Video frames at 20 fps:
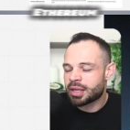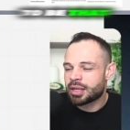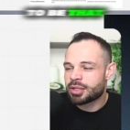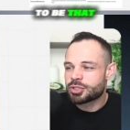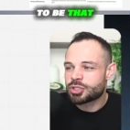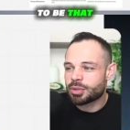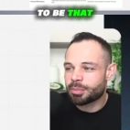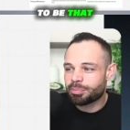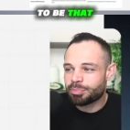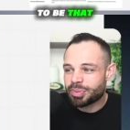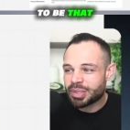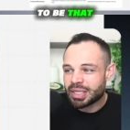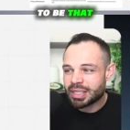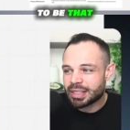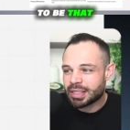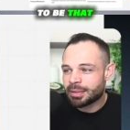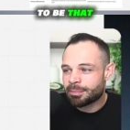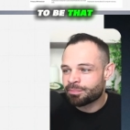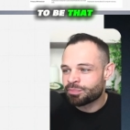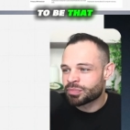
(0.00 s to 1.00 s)
to
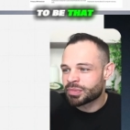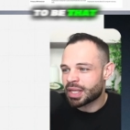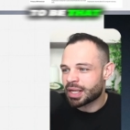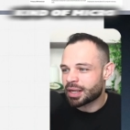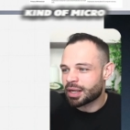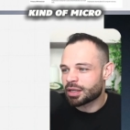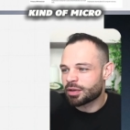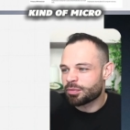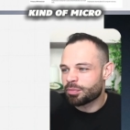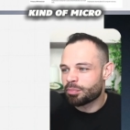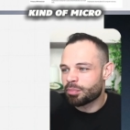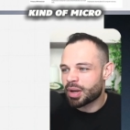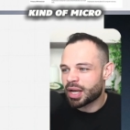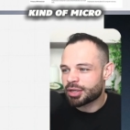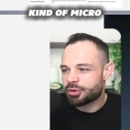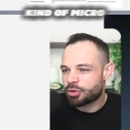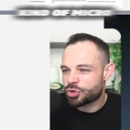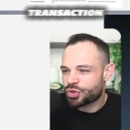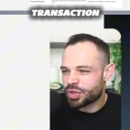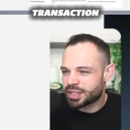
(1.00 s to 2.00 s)
be that kind of
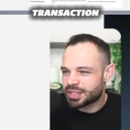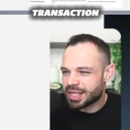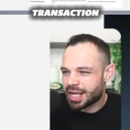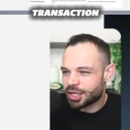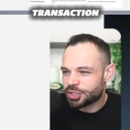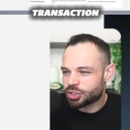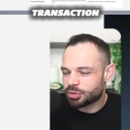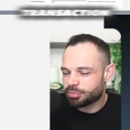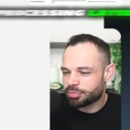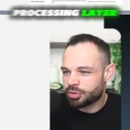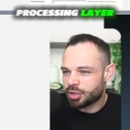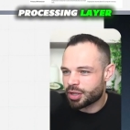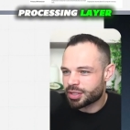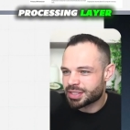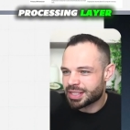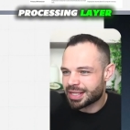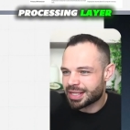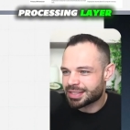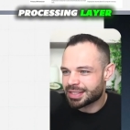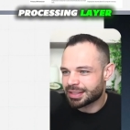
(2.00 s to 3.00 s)
microtransaction
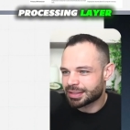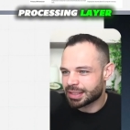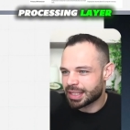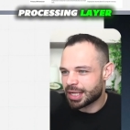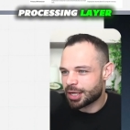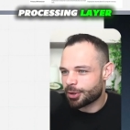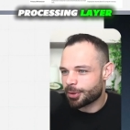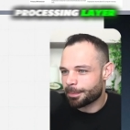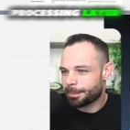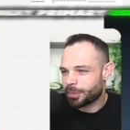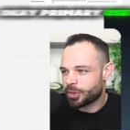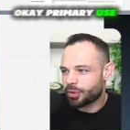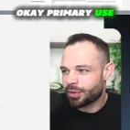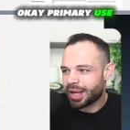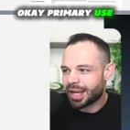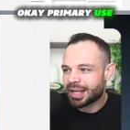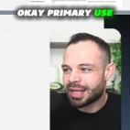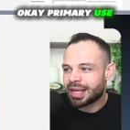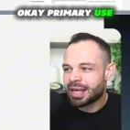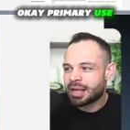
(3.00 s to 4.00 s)
processing layer.
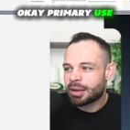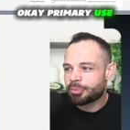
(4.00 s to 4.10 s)
Okay.